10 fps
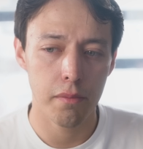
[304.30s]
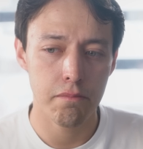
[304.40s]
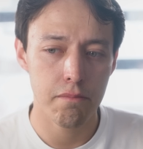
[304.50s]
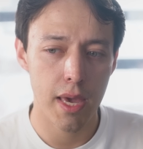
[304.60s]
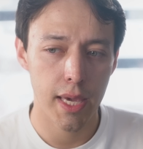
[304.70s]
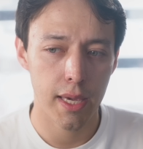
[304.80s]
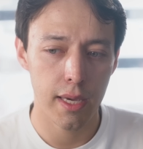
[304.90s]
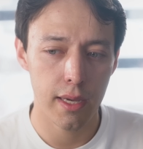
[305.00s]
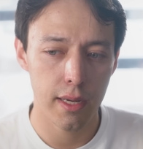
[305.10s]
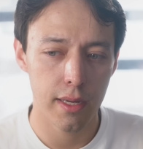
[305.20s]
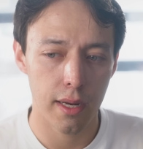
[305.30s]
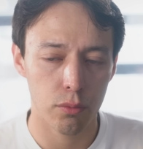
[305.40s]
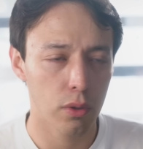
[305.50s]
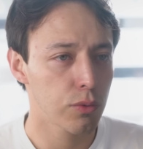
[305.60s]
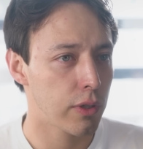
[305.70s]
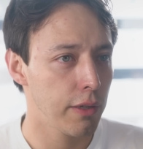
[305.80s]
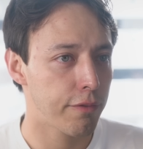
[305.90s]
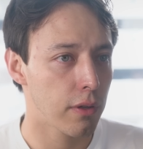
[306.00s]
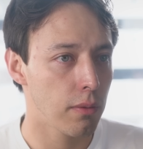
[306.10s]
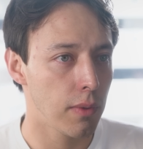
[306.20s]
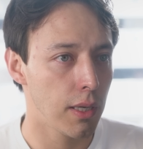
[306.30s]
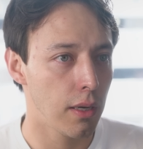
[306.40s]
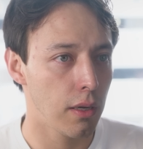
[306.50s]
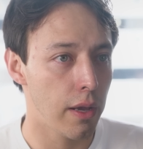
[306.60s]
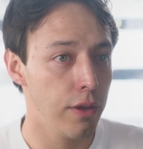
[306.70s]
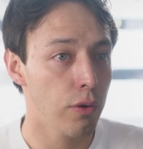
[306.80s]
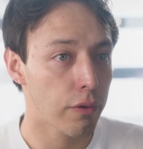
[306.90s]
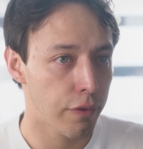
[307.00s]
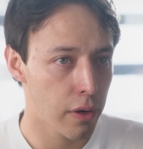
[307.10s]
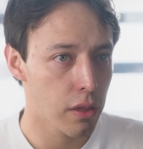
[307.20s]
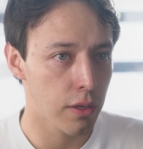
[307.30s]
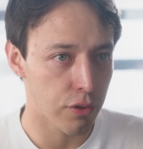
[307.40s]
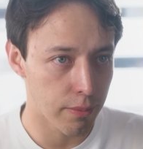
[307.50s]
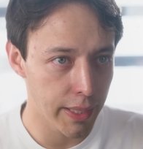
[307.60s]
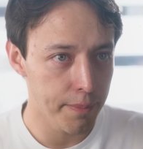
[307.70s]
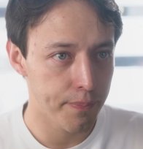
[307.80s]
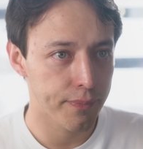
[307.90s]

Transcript: making a road trip from Eurofriends in Germany